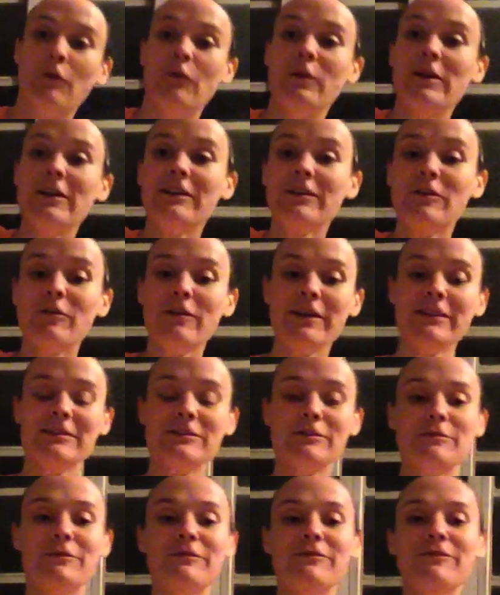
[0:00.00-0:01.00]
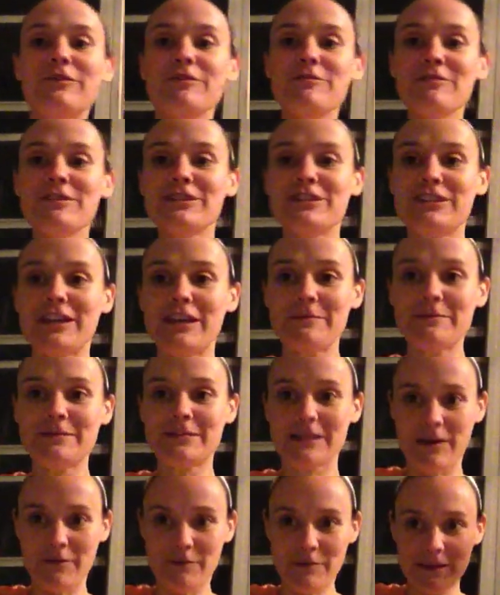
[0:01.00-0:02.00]
we are going to review the shapes
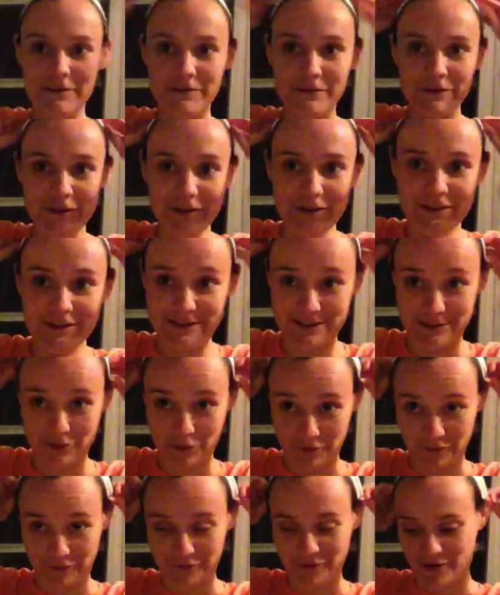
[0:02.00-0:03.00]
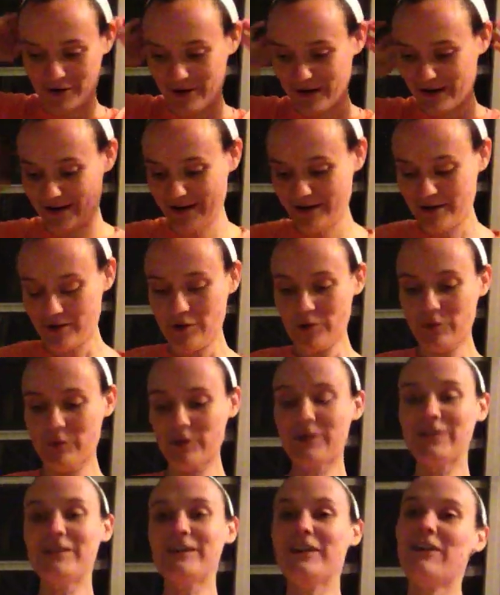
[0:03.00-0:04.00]
that we've learned so far.
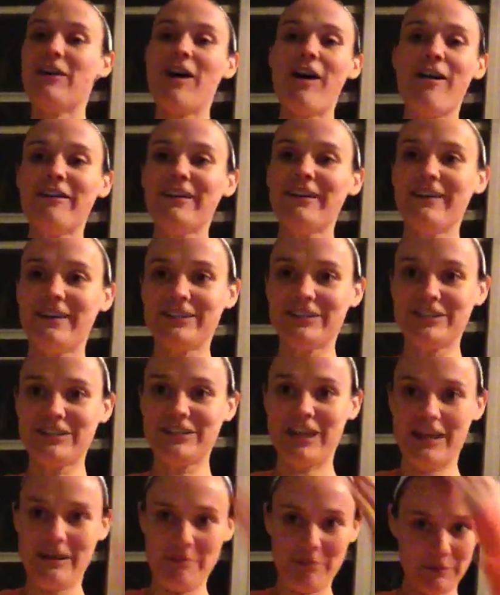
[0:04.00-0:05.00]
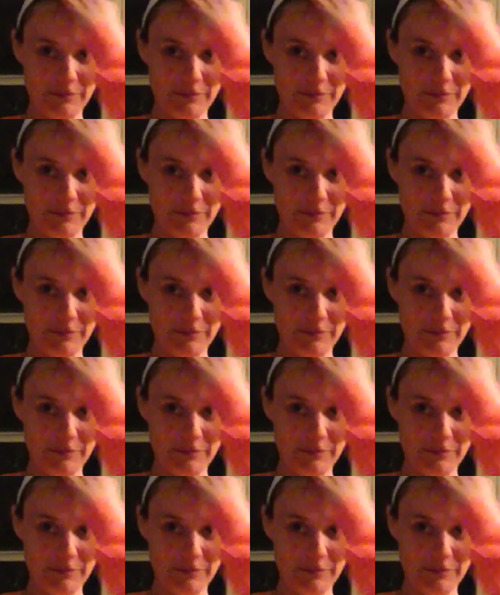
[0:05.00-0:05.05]
We're going to call it a shape